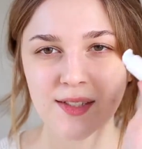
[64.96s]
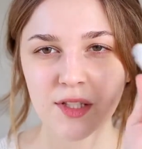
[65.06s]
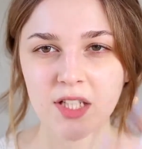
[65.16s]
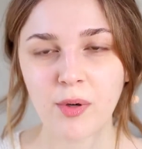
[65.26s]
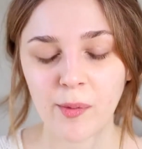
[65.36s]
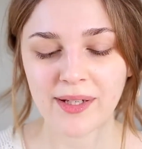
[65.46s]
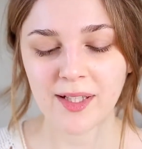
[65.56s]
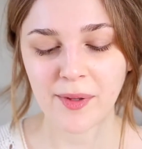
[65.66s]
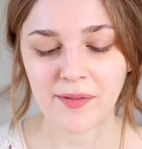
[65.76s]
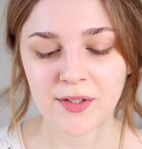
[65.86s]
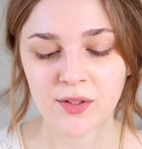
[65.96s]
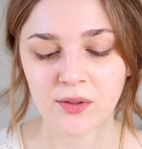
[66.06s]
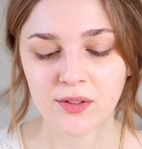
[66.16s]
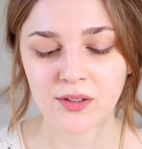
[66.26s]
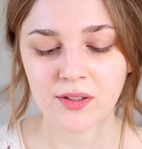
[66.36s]
So I'm just going to pop a little bit of this
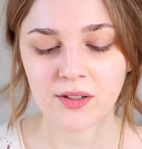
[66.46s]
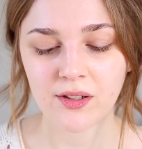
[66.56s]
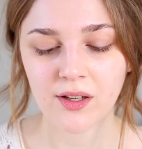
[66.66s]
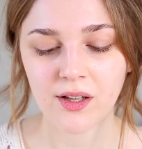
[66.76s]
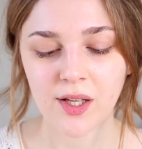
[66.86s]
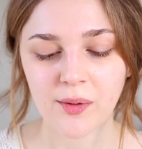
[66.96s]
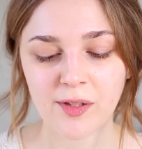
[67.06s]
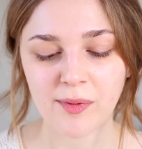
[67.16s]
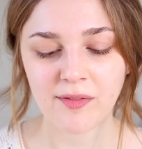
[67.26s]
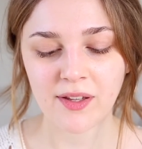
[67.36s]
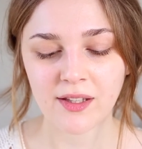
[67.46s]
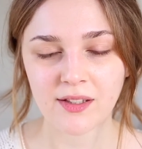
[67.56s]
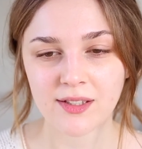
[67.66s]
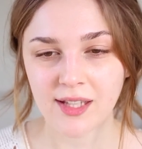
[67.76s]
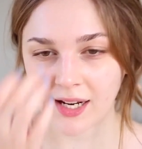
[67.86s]
on with my
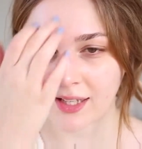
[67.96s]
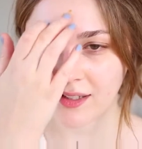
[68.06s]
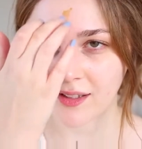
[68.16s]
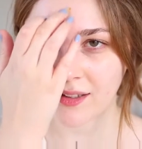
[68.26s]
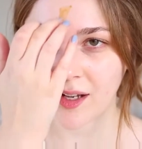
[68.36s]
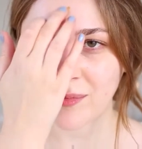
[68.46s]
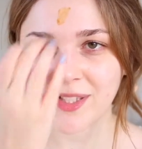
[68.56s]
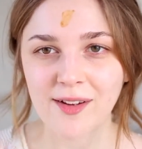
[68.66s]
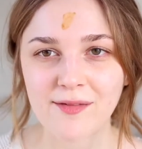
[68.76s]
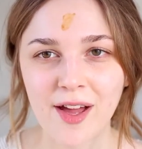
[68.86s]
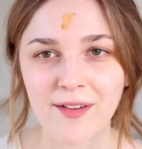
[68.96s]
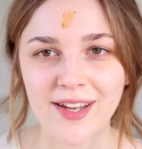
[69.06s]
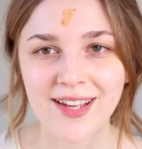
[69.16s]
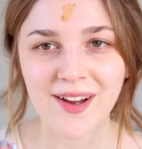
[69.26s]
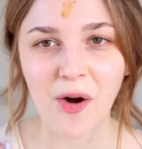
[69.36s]
fingers, and it comes out
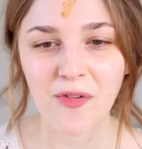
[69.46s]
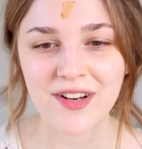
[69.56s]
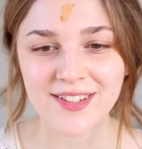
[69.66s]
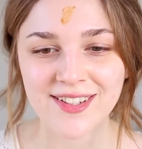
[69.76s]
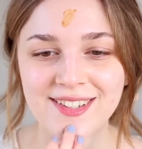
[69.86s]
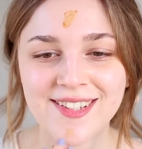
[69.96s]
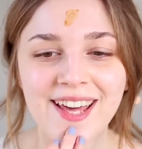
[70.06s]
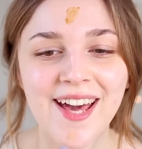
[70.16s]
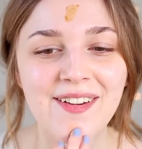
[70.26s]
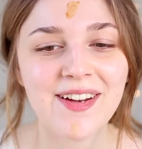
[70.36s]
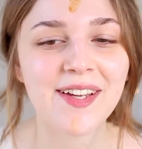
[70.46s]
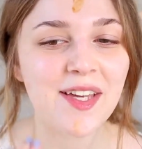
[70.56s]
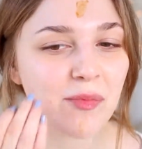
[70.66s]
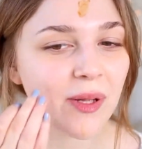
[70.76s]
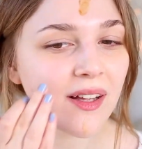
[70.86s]
very orange and scary
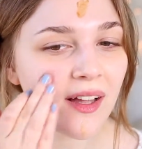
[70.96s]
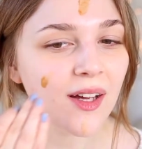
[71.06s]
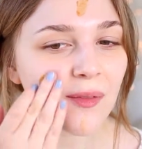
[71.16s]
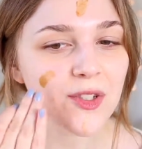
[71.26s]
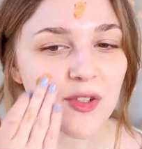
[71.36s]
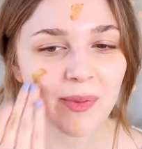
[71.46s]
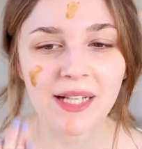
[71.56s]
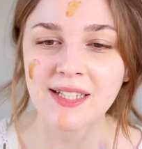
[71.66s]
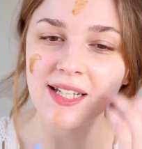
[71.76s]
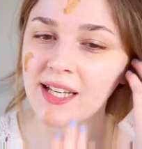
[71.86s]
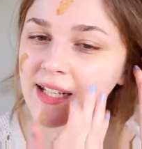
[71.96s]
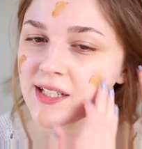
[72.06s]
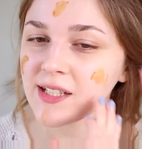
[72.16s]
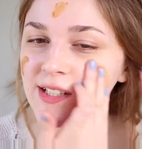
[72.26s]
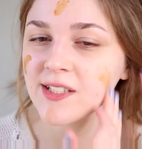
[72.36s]
looking, but once you've blended it in,
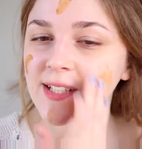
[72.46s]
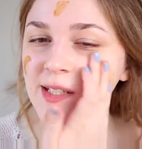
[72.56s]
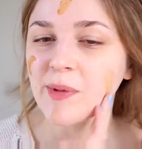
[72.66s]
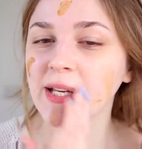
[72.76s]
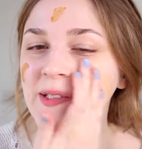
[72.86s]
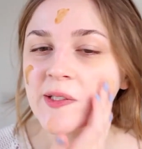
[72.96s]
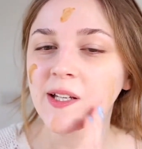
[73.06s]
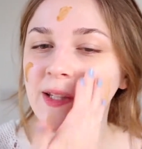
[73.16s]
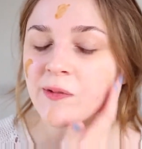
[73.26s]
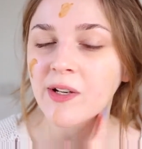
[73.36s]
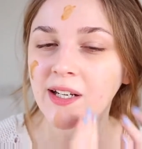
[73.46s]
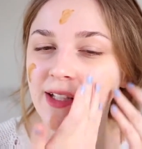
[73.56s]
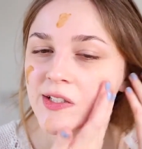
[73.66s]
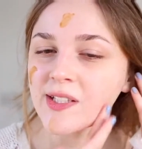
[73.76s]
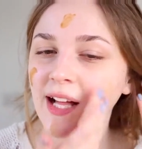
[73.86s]
it just disappears to nothing really
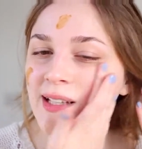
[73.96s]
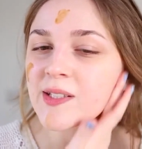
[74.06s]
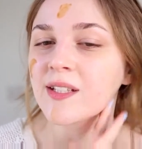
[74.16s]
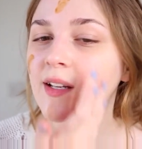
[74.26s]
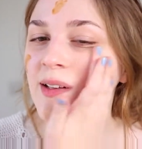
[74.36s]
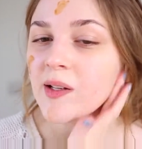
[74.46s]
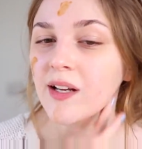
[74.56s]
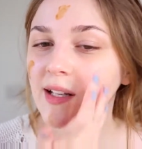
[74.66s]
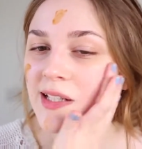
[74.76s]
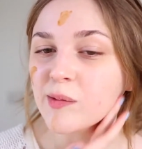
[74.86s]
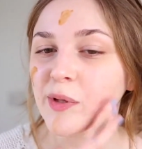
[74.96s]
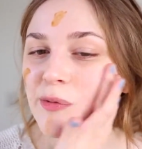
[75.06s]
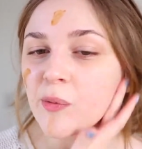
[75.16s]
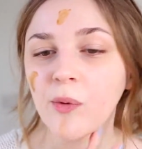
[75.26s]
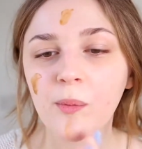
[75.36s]
and just adds a little bit
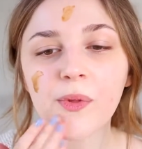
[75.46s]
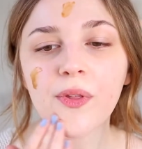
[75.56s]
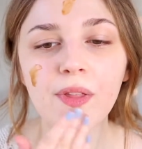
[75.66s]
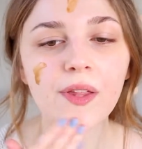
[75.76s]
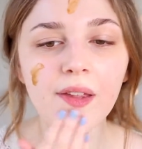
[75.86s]
of warmth.